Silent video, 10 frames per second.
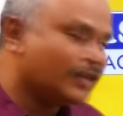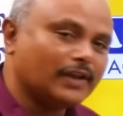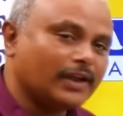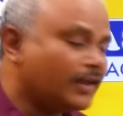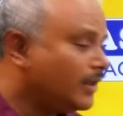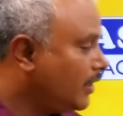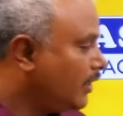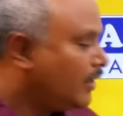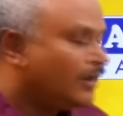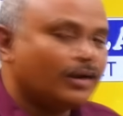idhila
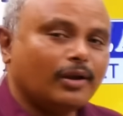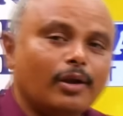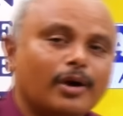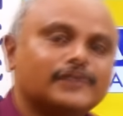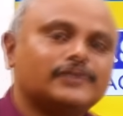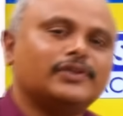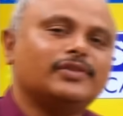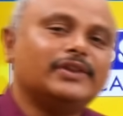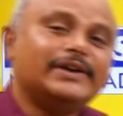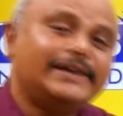last
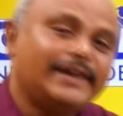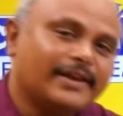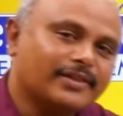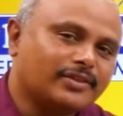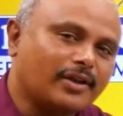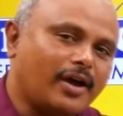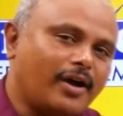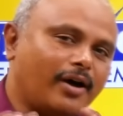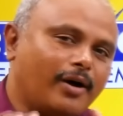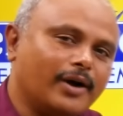30th
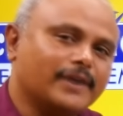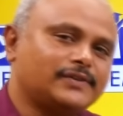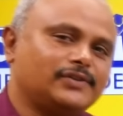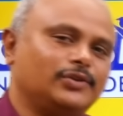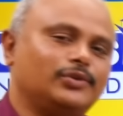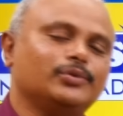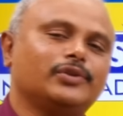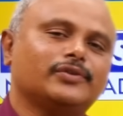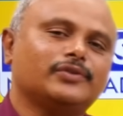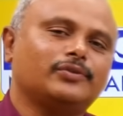August
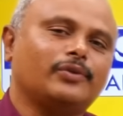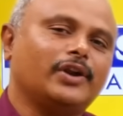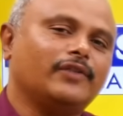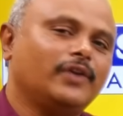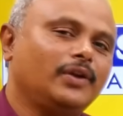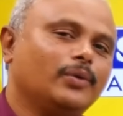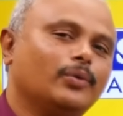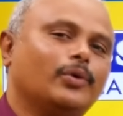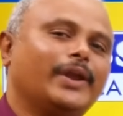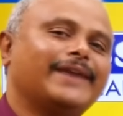2025,
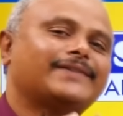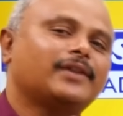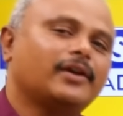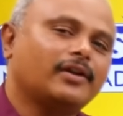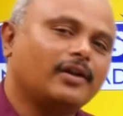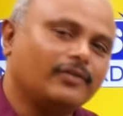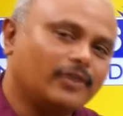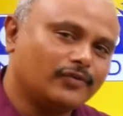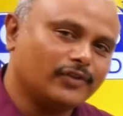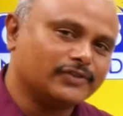or excellent an
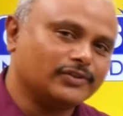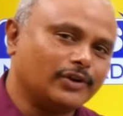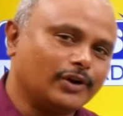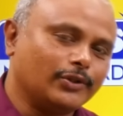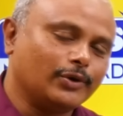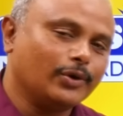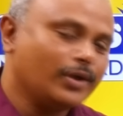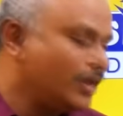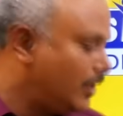award function. And the